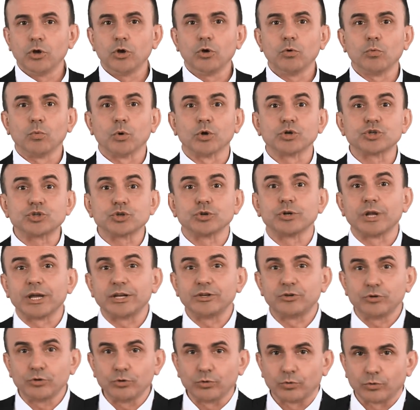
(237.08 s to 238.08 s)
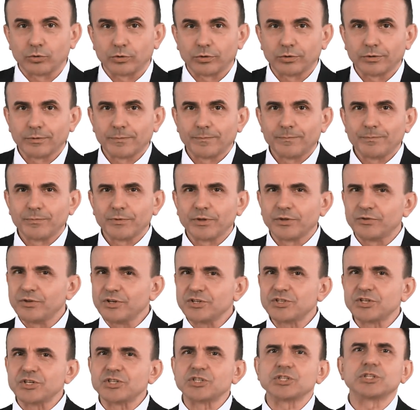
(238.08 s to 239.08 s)
What should I do?
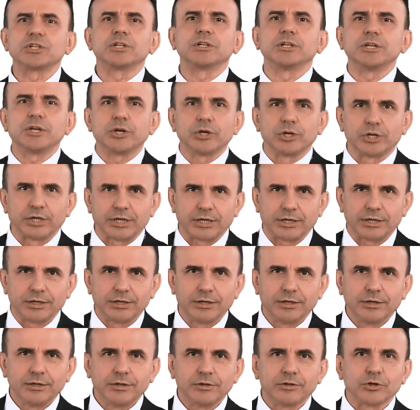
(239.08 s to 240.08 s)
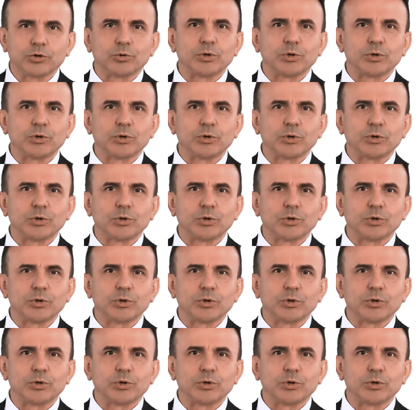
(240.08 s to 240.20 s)
This is clearly the